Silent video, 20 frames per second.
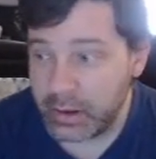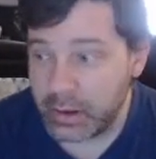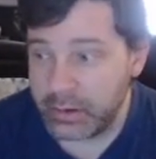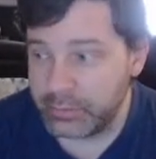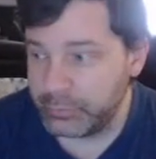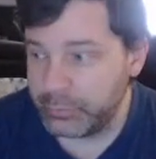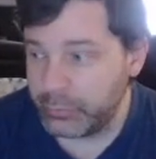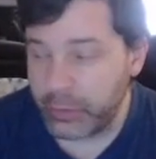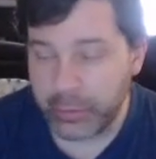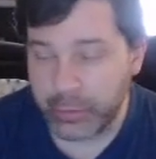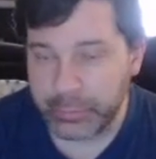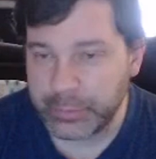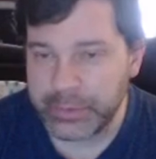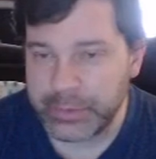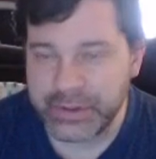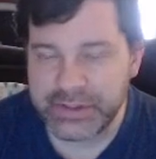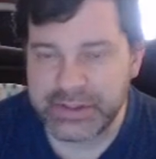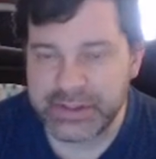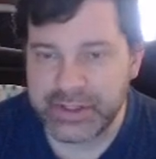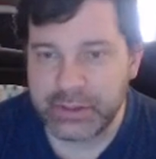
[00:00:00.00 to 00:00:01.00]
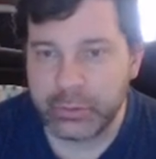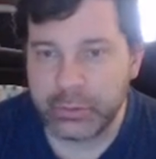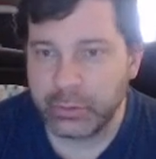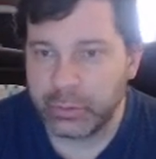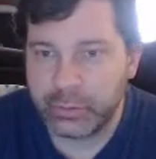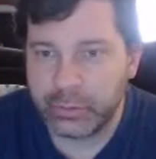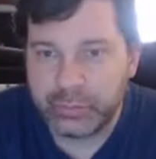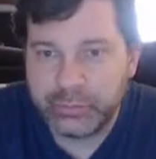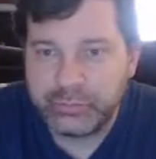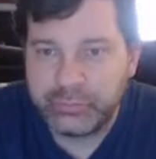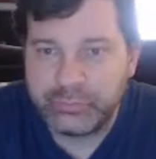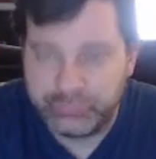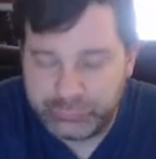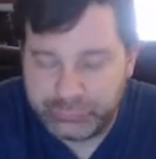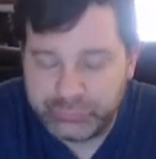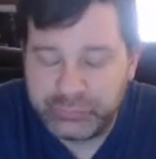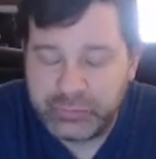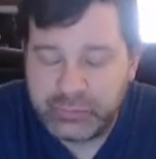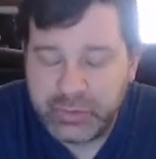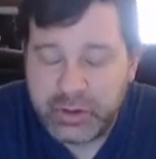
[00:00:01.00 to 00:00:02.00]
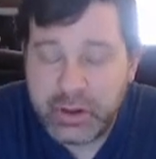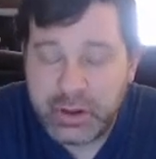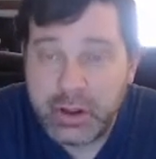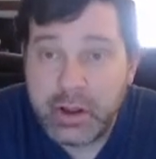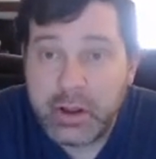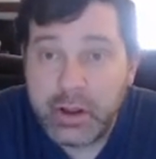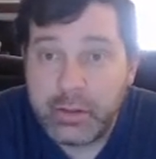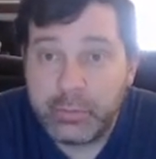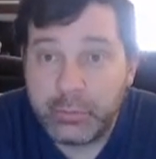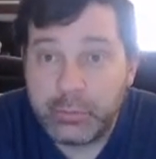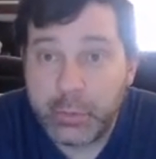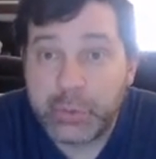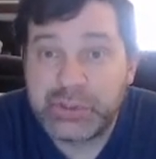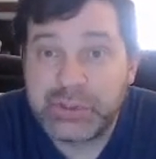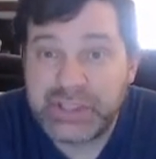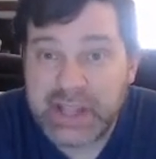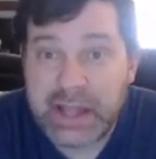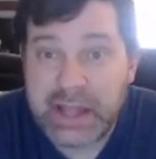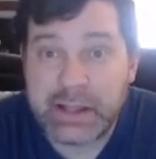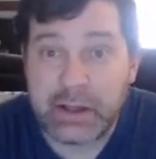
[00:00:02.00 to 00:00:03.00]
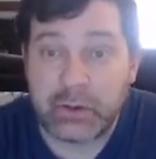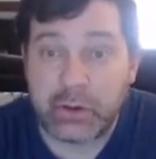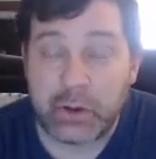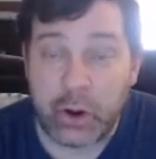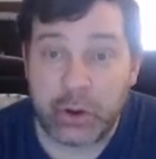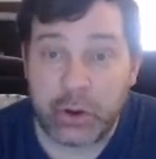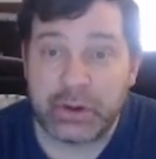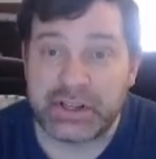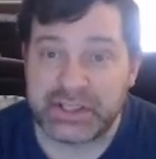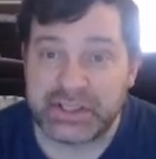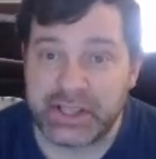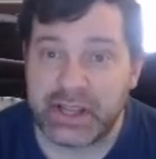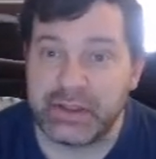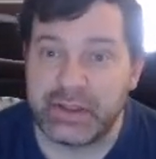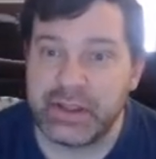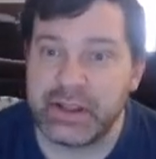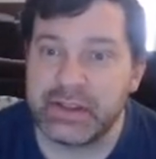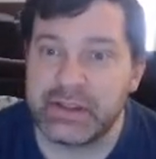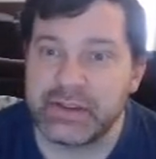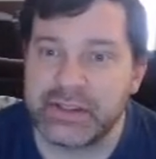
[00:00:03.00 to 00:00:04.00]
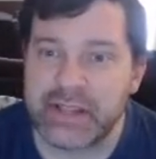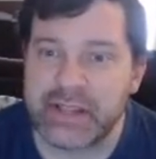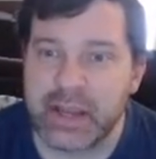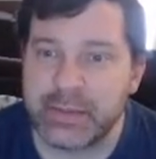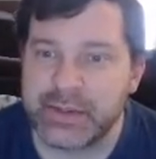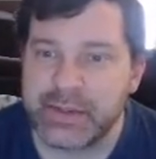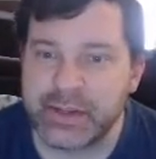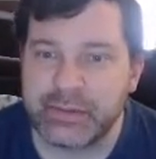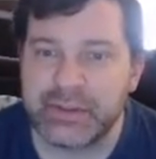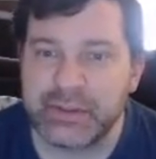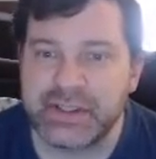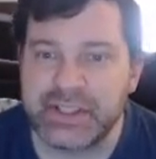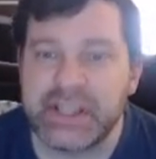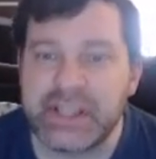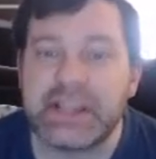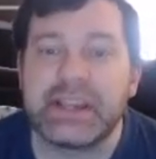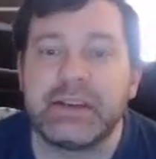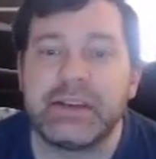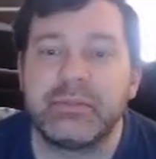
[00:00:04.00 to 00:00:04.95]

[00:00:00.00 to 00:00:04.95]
Probably the single most standout artist I think this game has ever seen.